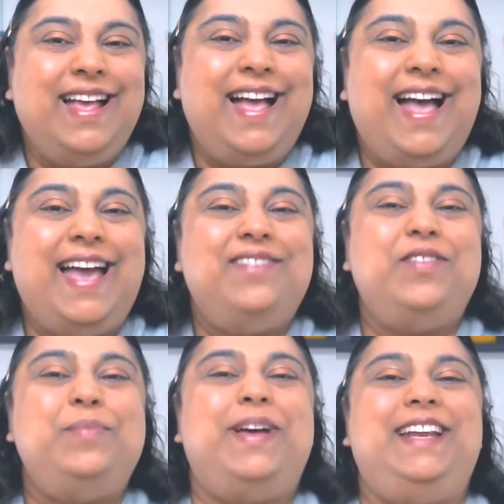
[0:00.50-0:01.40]
Hi
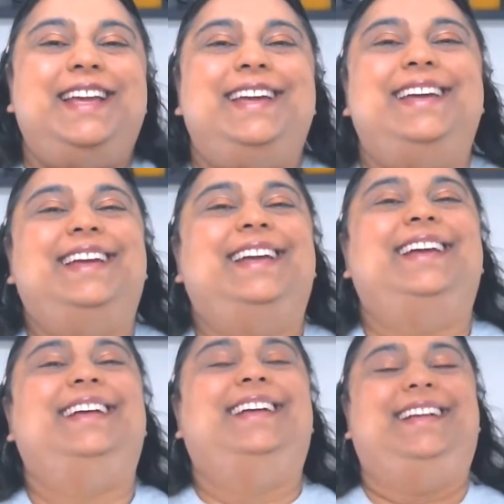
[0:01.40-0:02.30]
everybody!
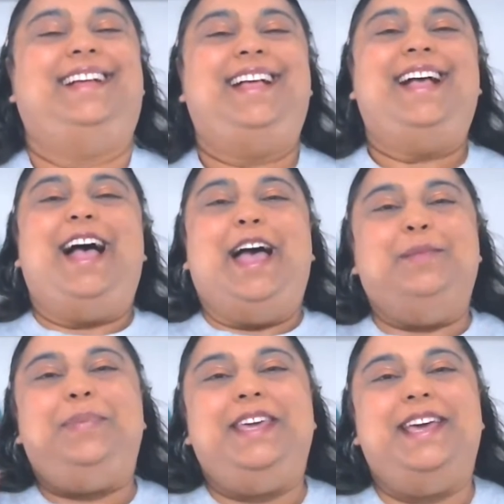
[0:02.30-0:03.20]

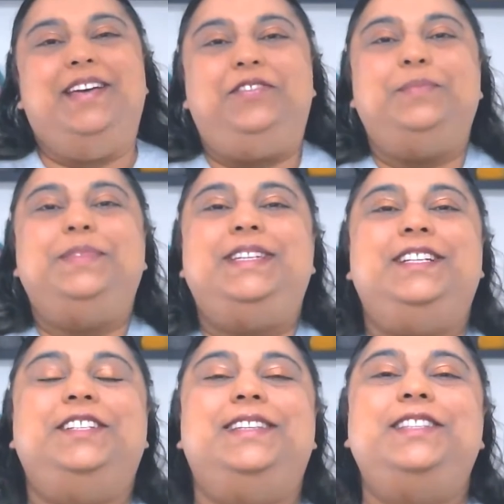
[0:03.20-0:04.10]
I'm Pia from
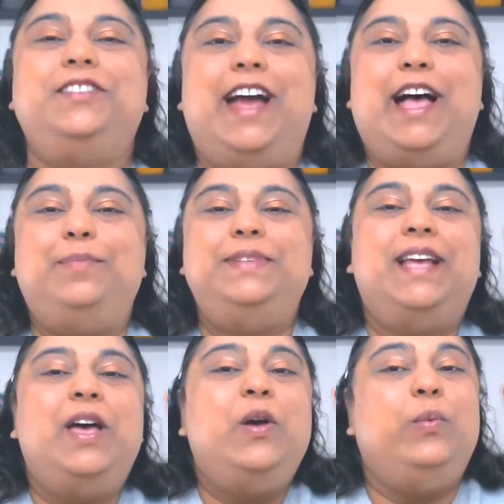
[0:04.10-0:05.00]
Stitches and Scraps.
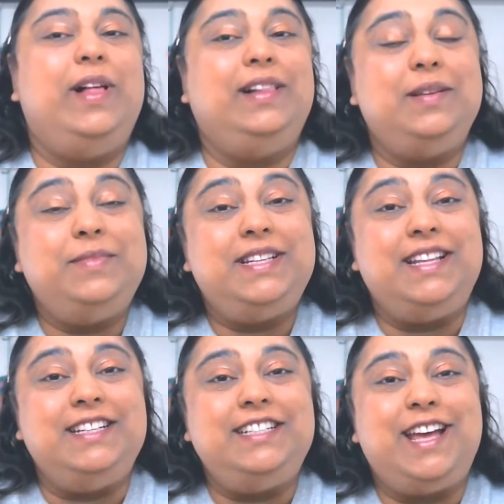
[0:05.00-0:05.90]
Welcome to
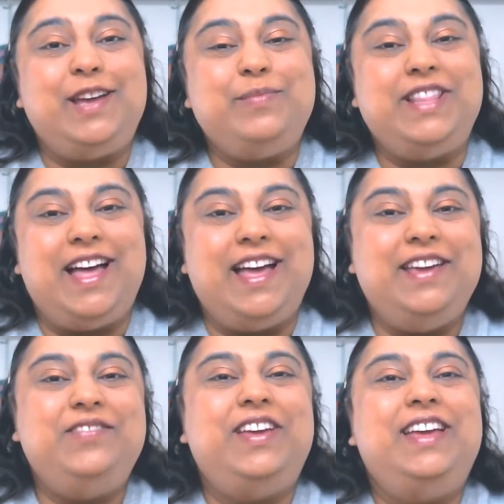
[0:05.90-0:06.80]
Lunchtime
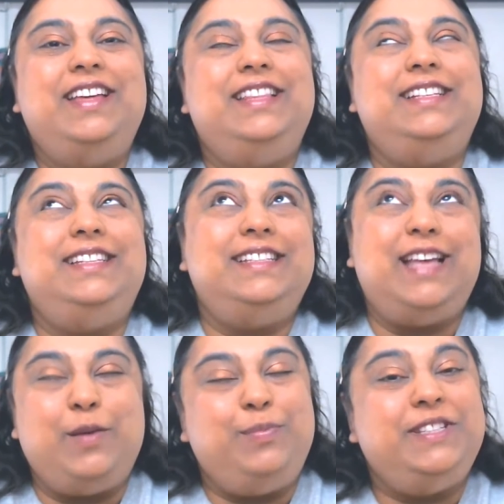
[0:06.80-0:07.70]
Live. This is
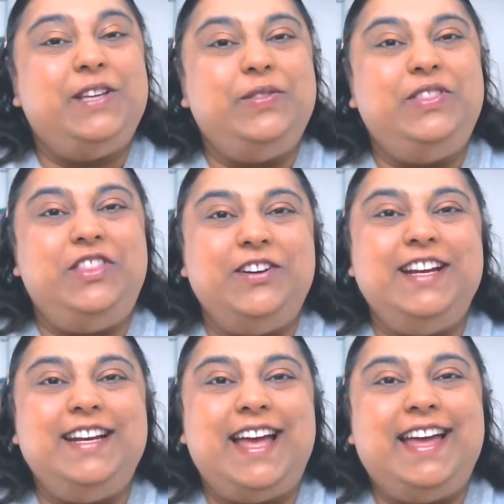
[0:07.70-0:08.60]
episode
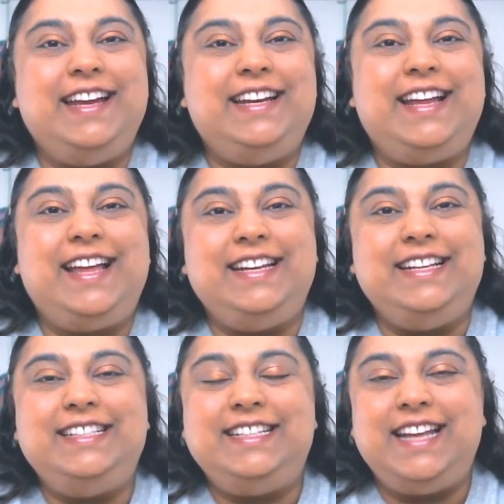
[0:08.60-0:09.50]
39, and
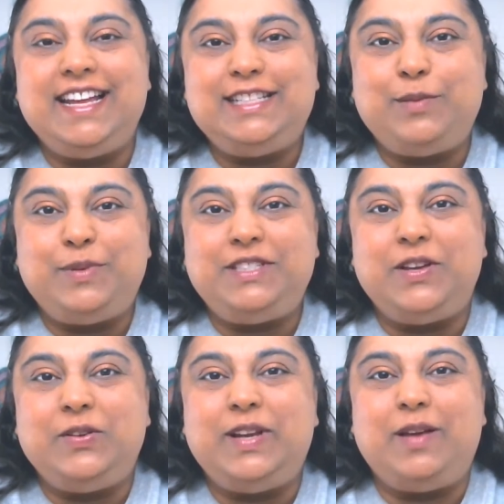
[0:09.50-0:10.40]
in today's
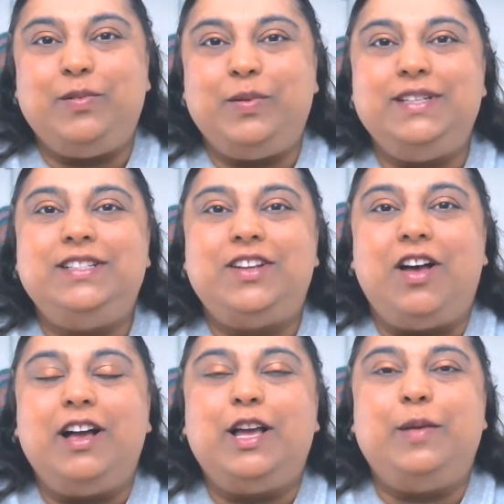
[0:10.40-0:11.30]
episode I'm going to
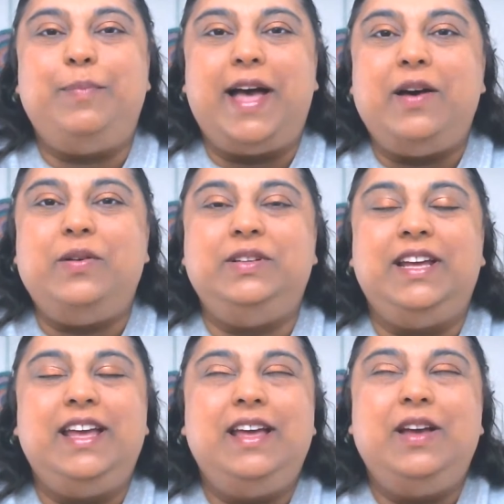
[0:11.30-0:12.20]
talk about
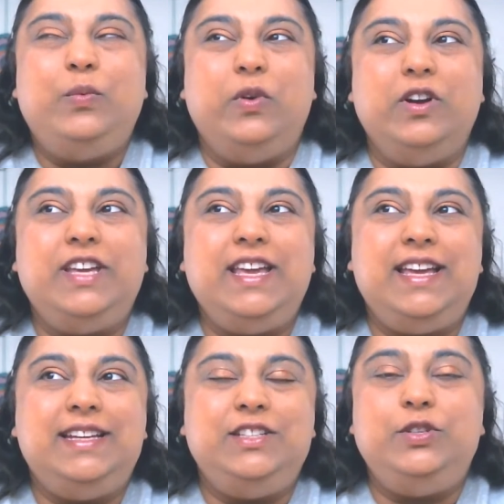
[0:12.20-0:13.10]
working
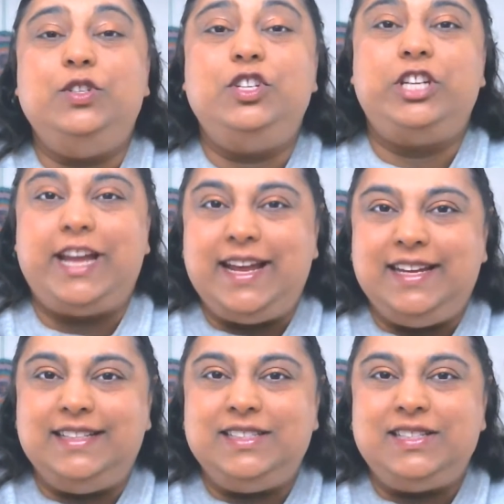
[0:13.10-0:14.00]
into
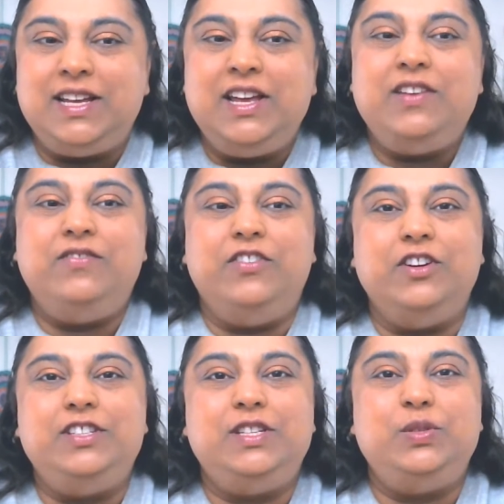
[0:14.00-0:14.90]
chains
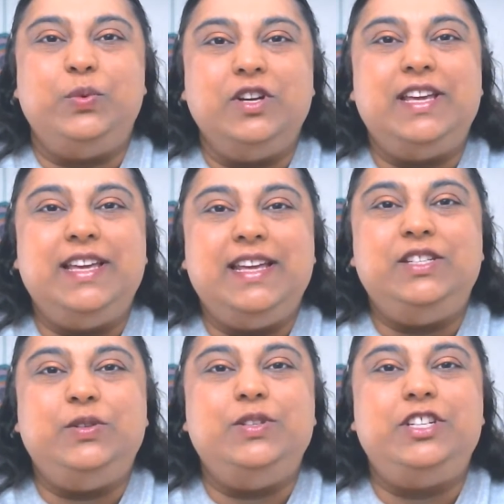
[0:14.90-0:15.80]
versus working
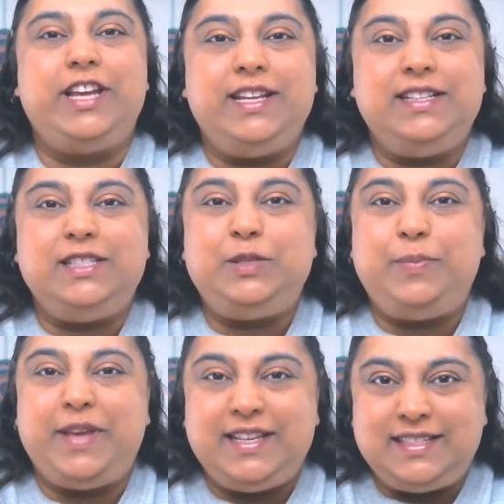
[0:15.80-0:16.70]
into chain
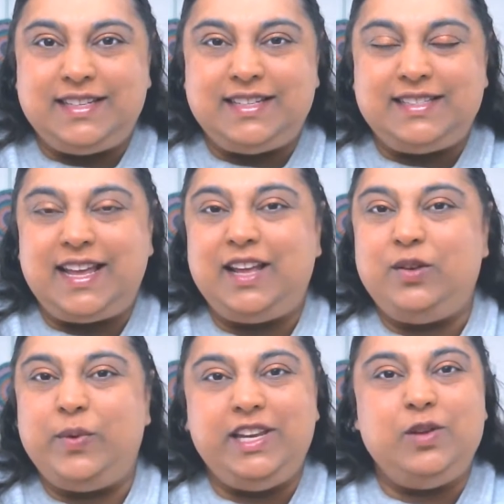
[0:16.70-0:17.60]
spaces
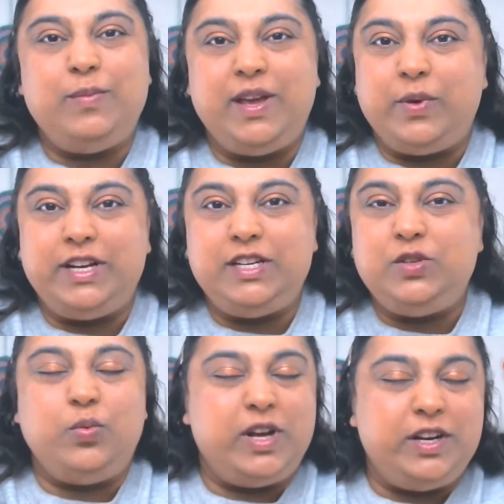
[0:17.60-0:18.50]
and when you might want to
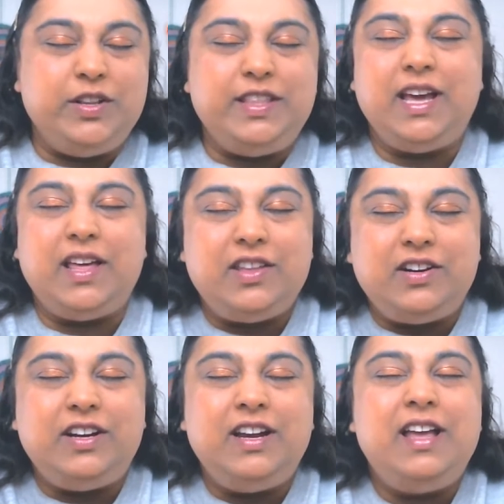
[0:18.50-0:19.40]
do one or the
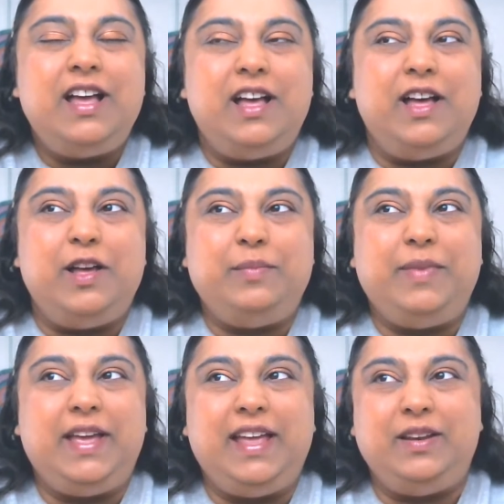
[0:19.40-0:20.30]
other
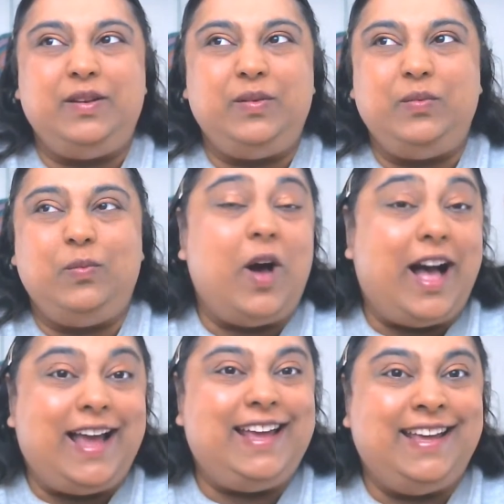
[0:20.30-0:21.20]
and
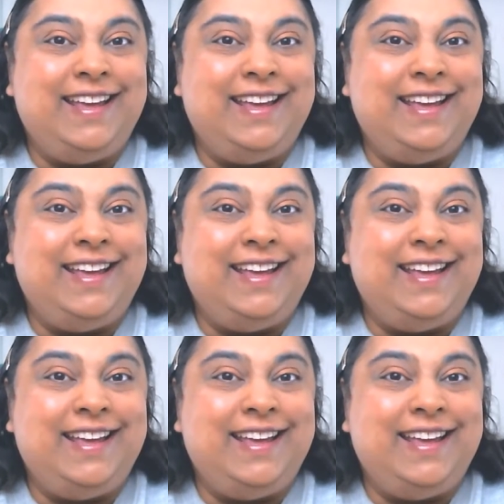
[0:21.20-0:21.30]
why.